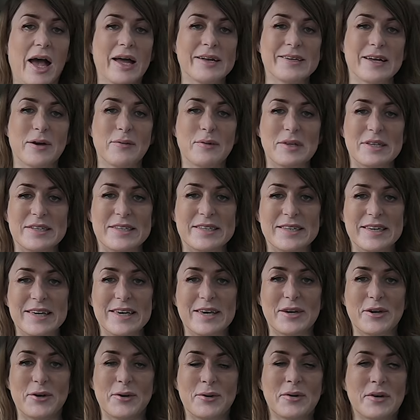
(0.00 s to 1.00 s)
And I will see
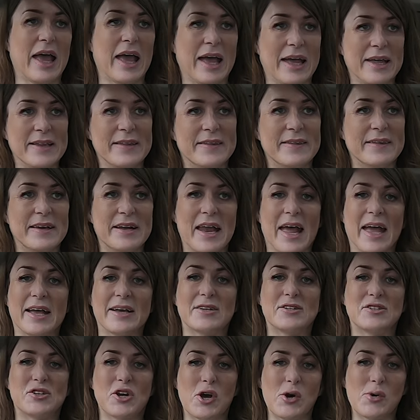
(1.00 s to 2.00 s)
you in the
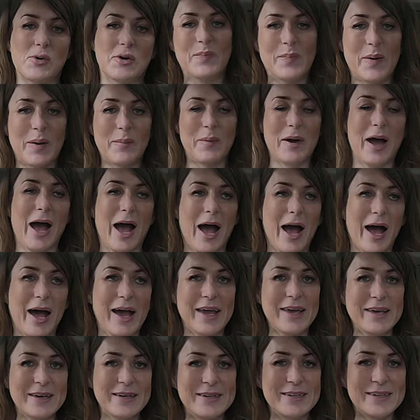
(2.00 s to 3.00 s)
next show.
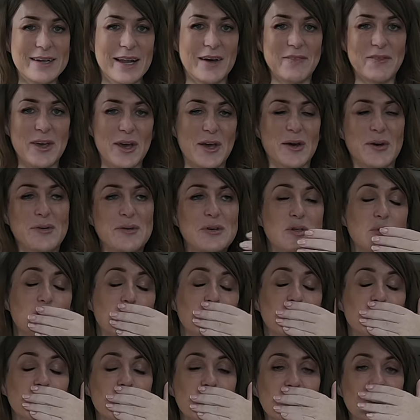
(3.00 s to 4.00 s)
Bye-bye. Love you.
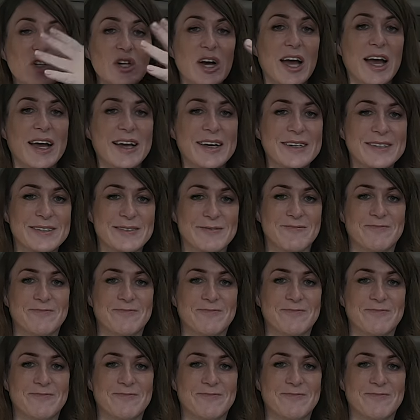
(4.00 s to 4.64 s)
Mwah.